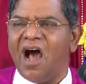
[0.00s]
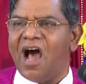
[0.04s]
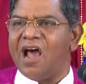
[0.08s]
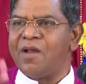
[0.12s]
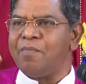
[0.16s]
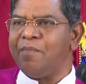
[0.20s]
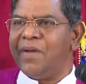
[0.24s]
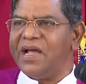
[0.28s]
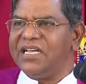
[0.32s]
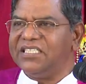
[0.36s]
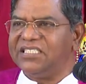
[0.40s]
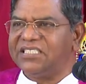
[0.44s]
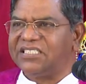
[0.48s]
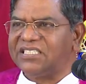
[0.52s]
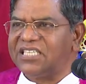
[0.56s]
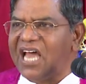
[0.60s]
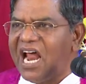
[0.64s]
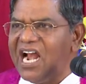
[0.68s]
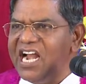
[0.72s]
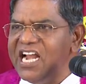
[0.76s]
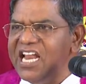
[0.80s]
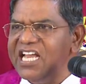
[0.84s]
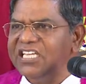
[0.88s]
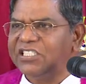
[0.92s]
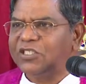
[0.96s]
or my
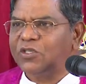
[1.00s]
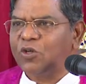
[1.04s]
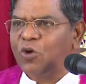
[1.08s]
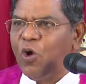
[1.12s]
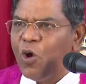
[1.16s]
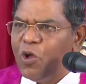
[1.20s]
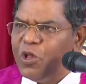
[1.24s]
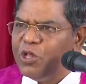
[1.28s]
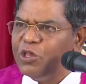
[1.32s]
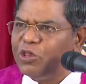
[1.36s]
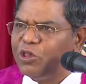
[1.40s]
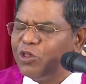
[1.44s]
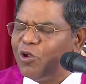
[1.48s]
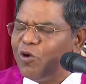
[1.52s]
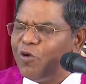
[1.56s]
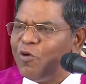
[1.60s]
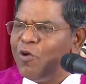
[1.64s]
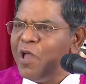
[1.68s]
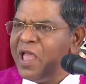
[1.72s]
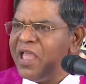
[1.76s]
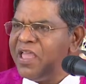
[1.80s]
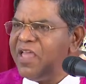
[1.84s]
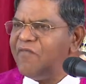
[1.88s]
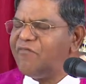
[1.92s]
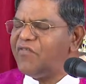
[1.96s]
son is going
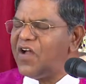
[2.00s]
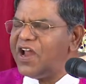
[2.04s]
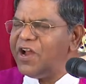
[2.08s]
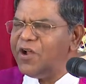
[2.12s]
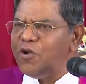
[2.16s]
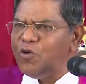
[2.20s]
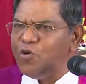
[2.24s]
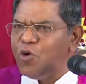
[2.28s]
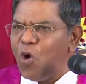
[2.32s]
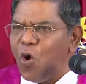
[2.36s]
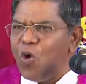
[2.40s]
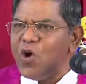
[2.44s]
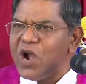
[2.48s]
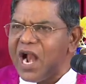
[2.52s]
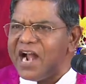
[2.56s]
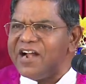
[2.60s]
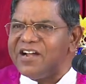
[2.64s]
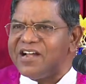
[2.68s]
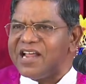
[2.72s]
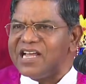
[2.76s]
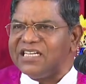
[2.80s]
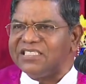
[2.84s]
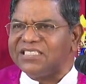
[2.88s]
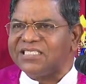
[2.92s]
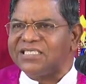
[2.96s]
through, if I don't
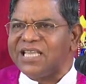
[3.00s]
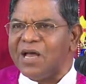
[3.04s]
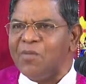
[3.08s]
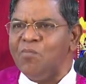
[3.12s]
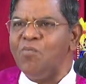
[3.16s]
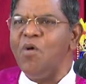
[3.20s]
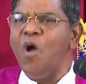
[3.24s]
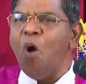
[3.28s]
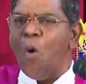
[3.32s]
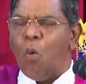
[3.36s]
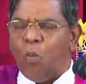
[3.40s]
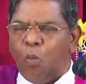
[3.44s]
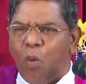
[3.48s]
address them,